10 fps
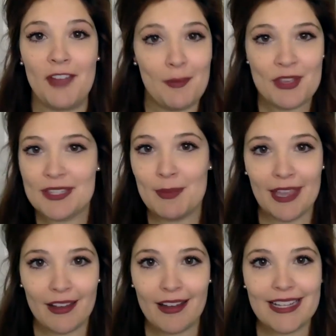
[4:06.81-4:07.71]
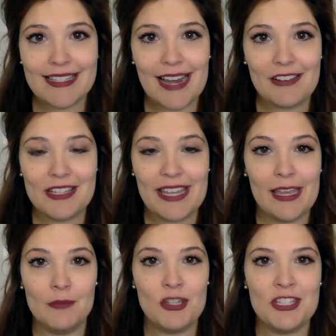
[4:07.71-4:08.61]
fabulous Be Iconic Style
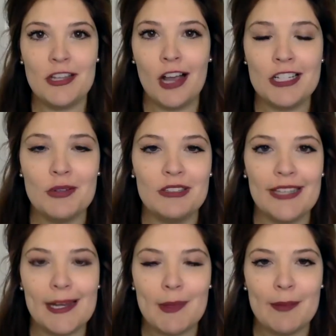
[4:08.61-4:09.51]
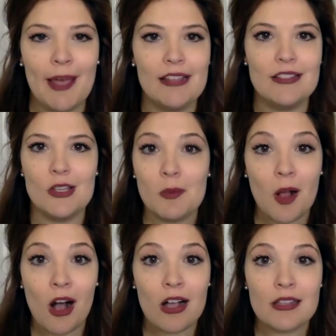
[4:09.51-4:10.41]
team just to talk to you a little bit about Zoom
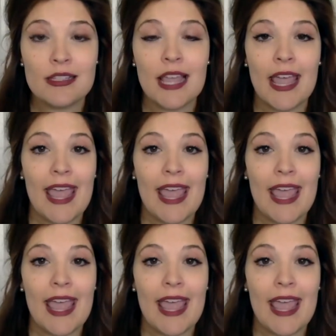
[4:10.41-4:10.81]
calls.